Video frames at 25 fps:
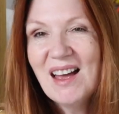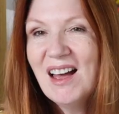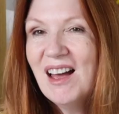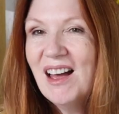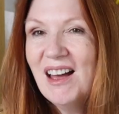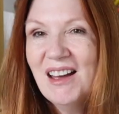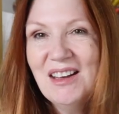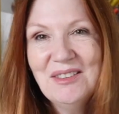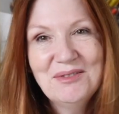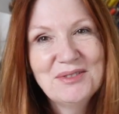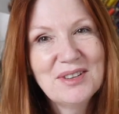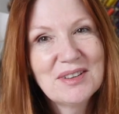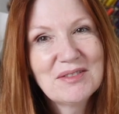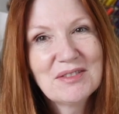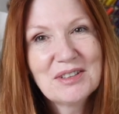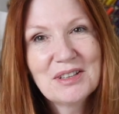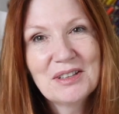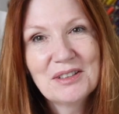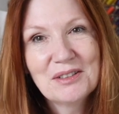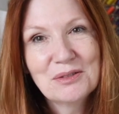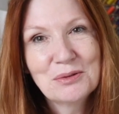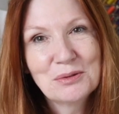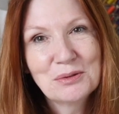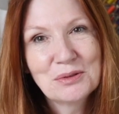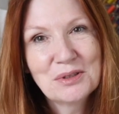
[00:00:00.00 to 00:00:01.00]
I've
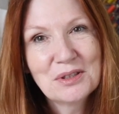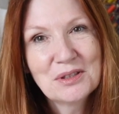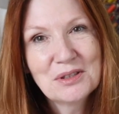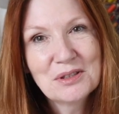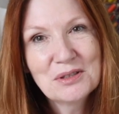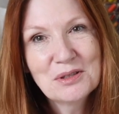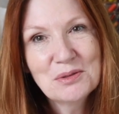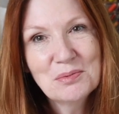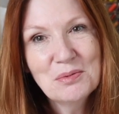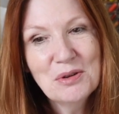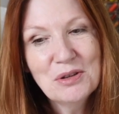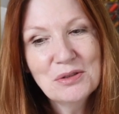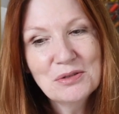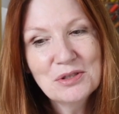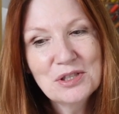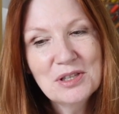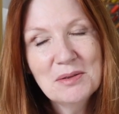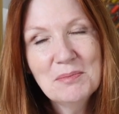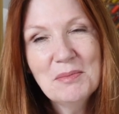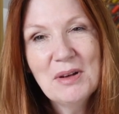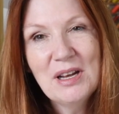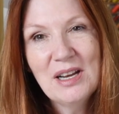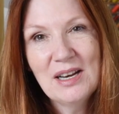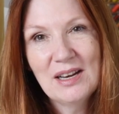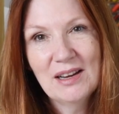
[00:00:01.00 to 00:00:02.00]
never ordered a swatch
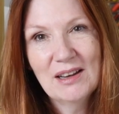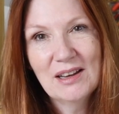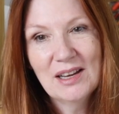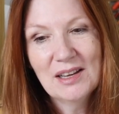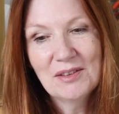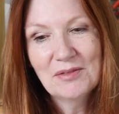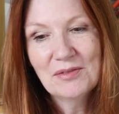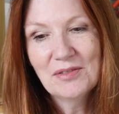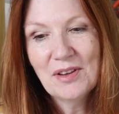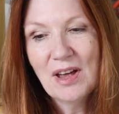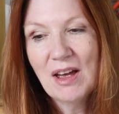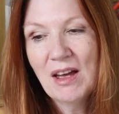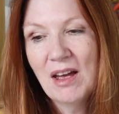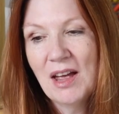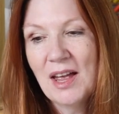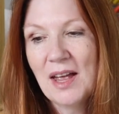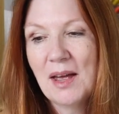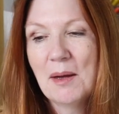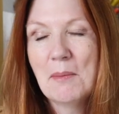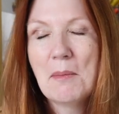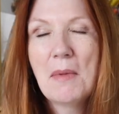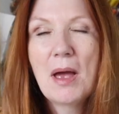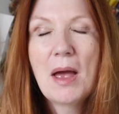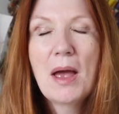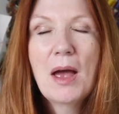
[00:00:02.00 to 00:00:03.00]
in my life. I
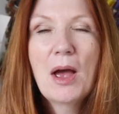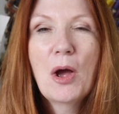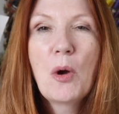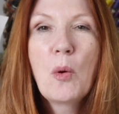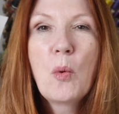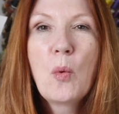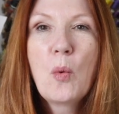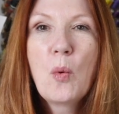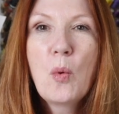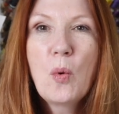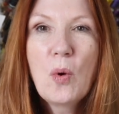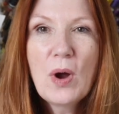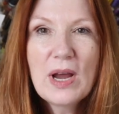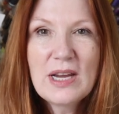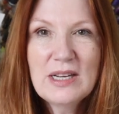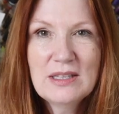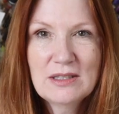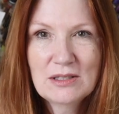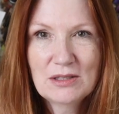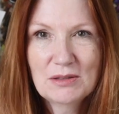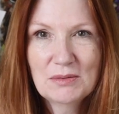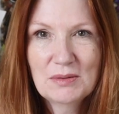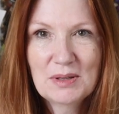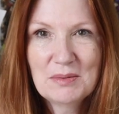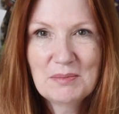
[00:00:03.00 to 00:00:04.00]
am way
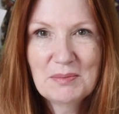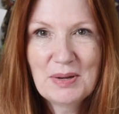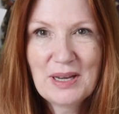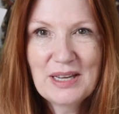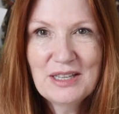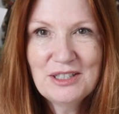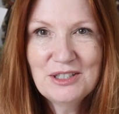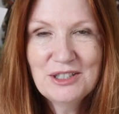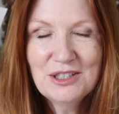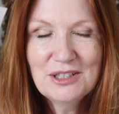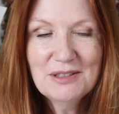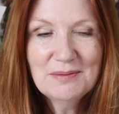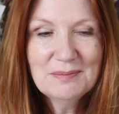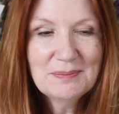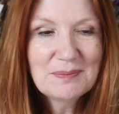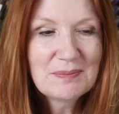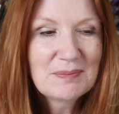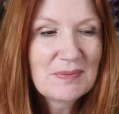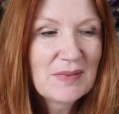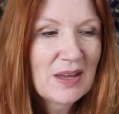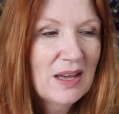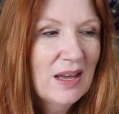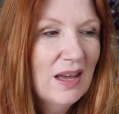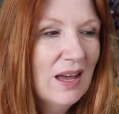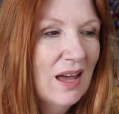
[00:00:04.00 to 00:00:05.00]
too impatient.
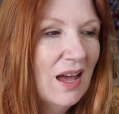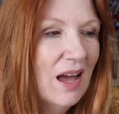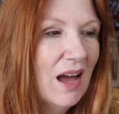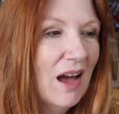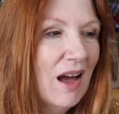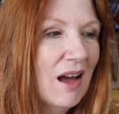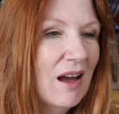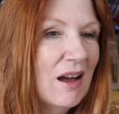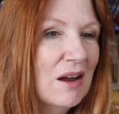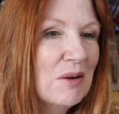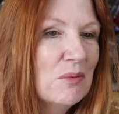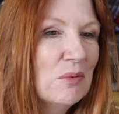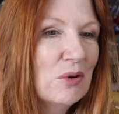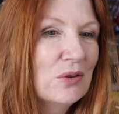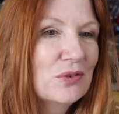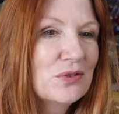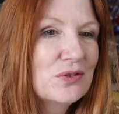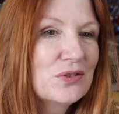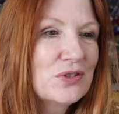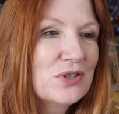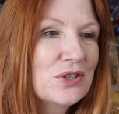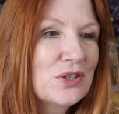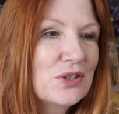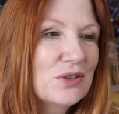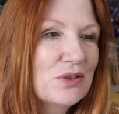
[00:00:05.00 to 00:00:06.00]
I
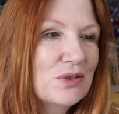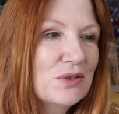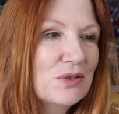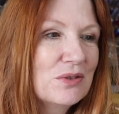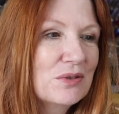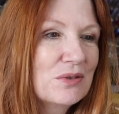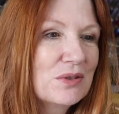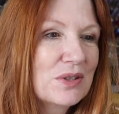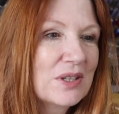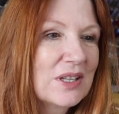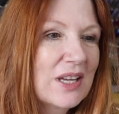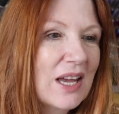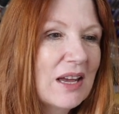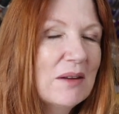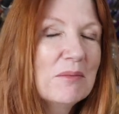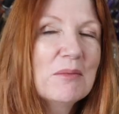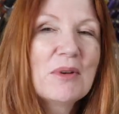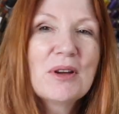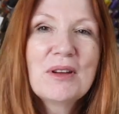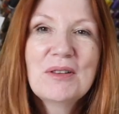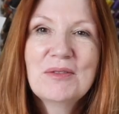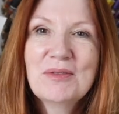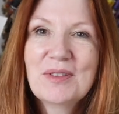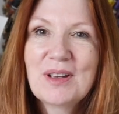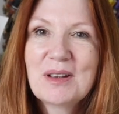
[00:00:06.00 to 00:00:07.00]
want to get
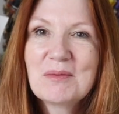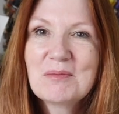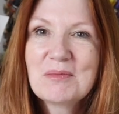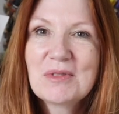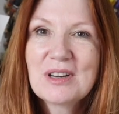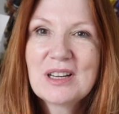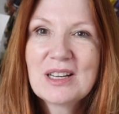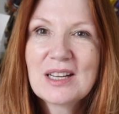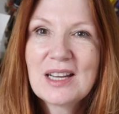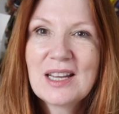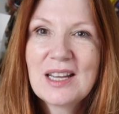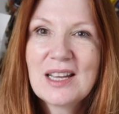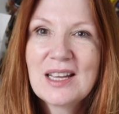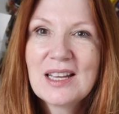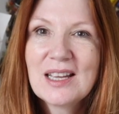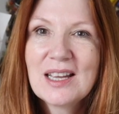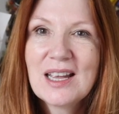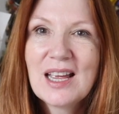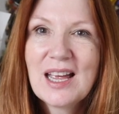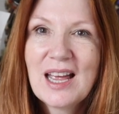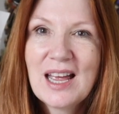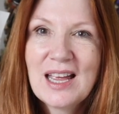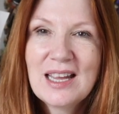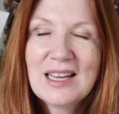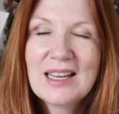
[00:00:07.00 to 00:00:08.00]
my fabric
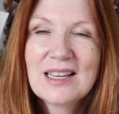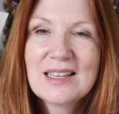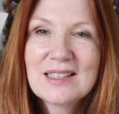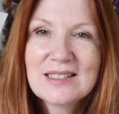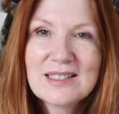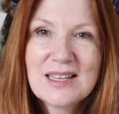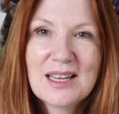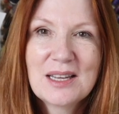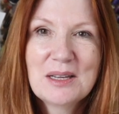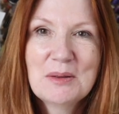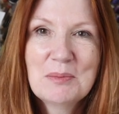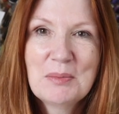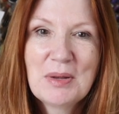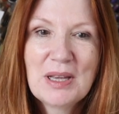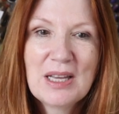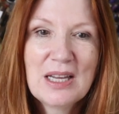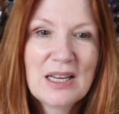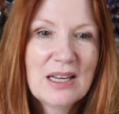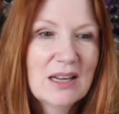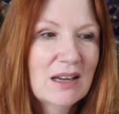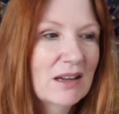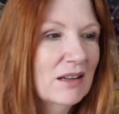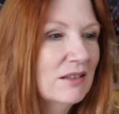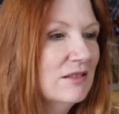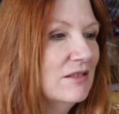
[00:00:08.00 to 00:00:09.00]
here
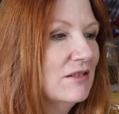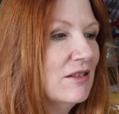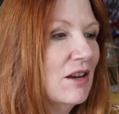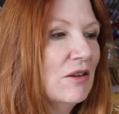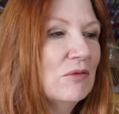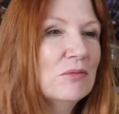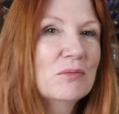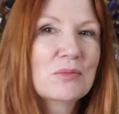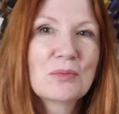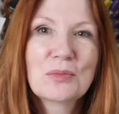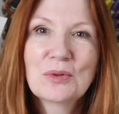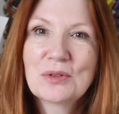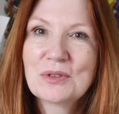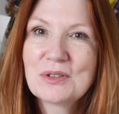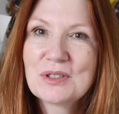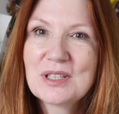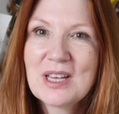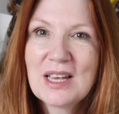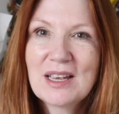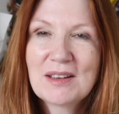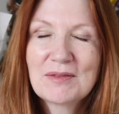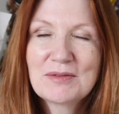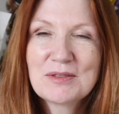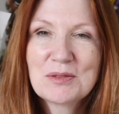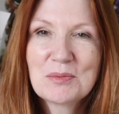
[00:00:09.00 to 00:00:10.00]
ASAP. I don't want
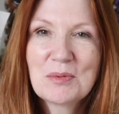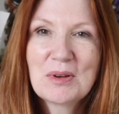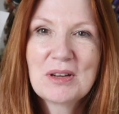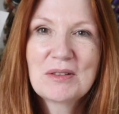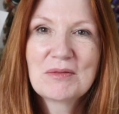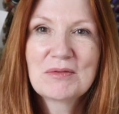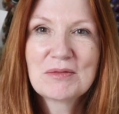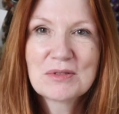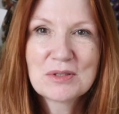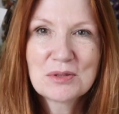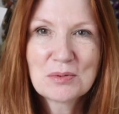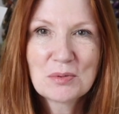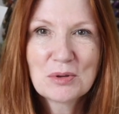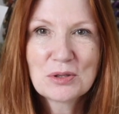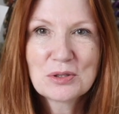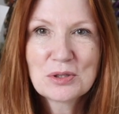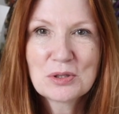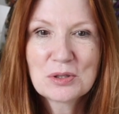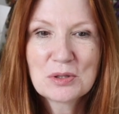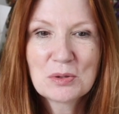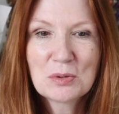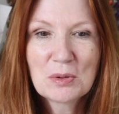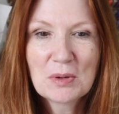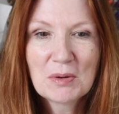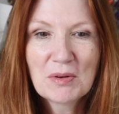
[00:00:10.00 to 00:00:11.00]
to have to wait for a
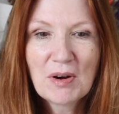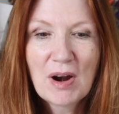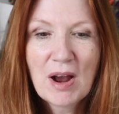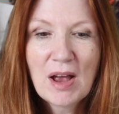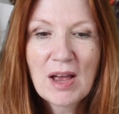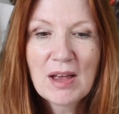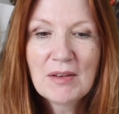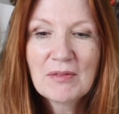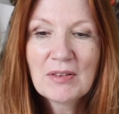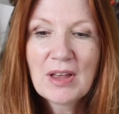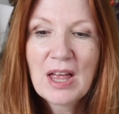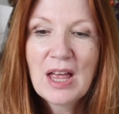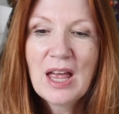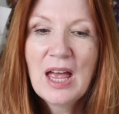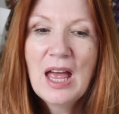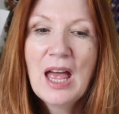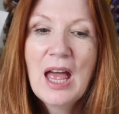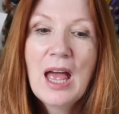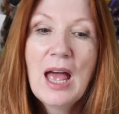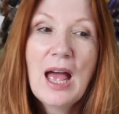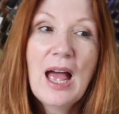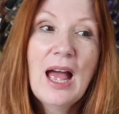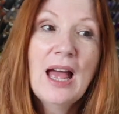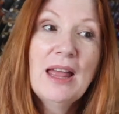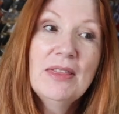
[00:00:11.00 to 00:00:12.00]
swatch to arrive
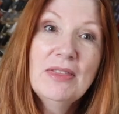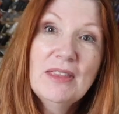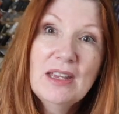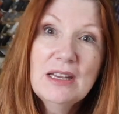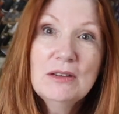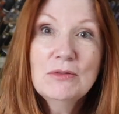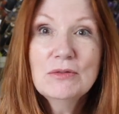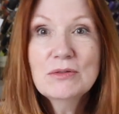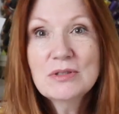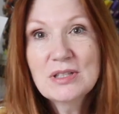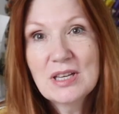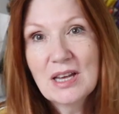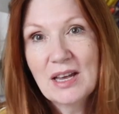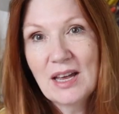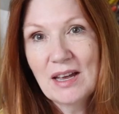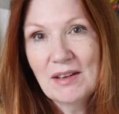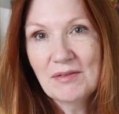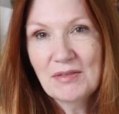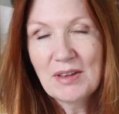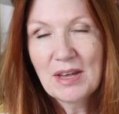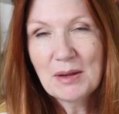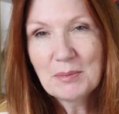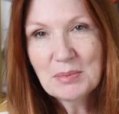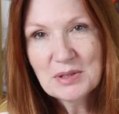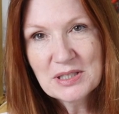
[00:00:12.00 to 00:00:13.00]
and then also
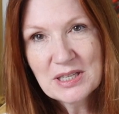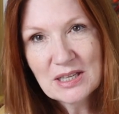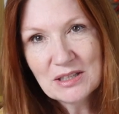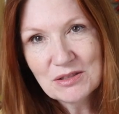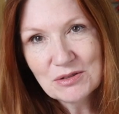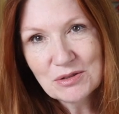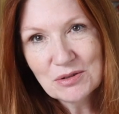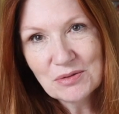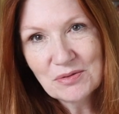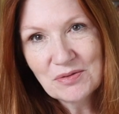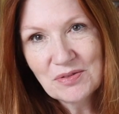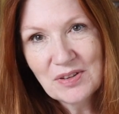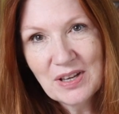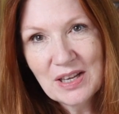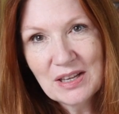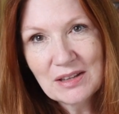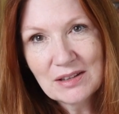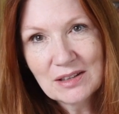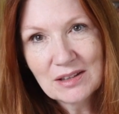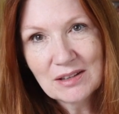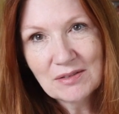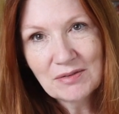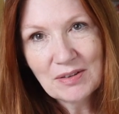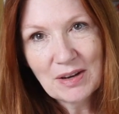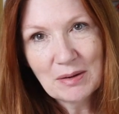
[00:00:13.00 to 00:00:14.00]
have that potential fear
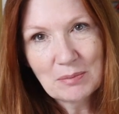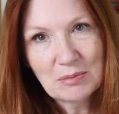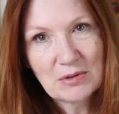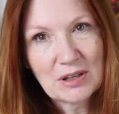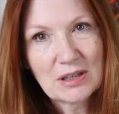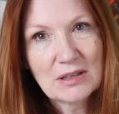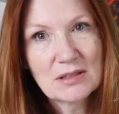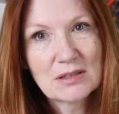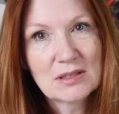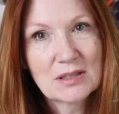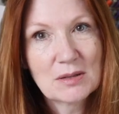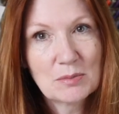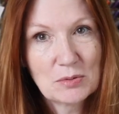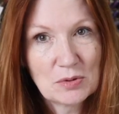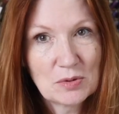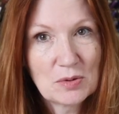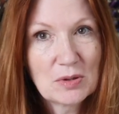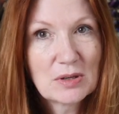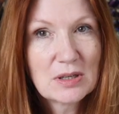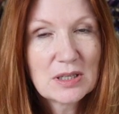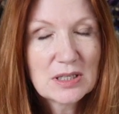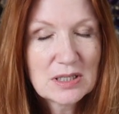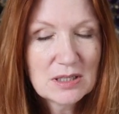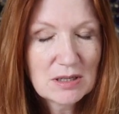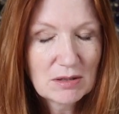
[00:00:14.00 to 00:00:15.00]
that the fabric is
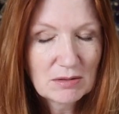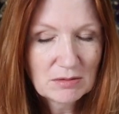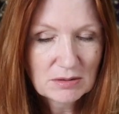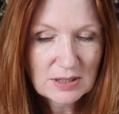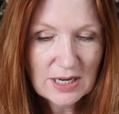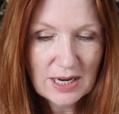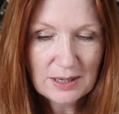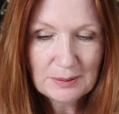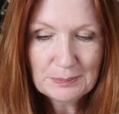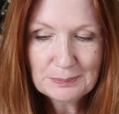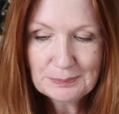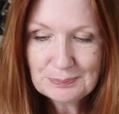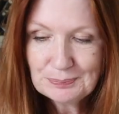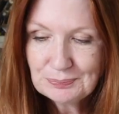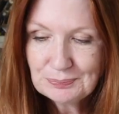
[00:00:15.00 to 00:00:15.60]
subsequently sold out.